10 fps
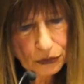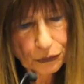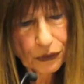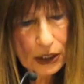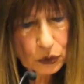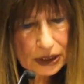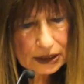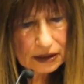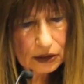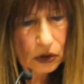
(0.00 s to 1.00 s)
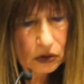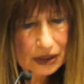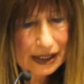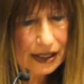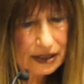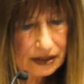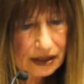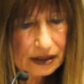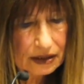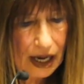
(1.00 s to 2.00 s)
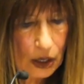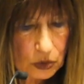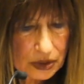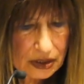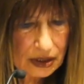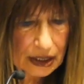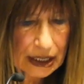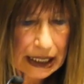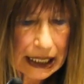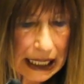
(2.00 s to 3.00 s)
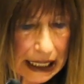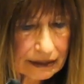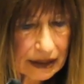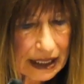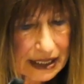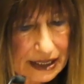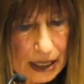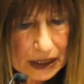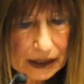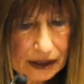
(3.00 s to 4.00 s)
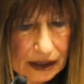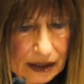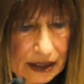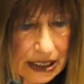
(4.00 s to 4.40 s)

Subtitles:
founded on casting doubts and examining